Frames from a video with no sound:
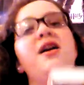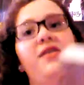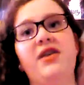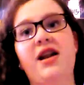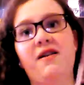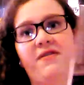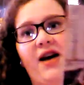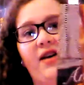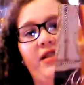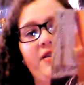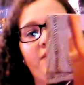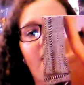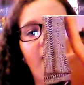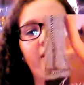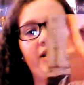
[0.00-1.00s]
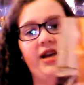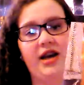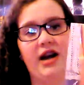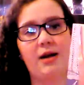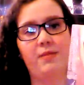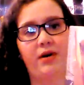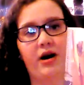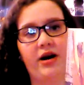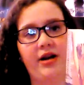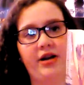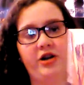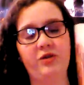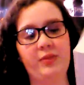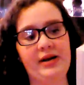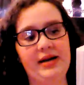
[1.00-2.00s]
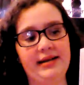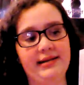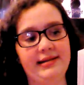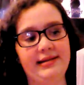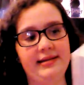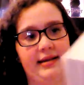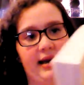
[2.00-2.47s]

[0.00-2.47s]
Then I finally found it, and I bought it just because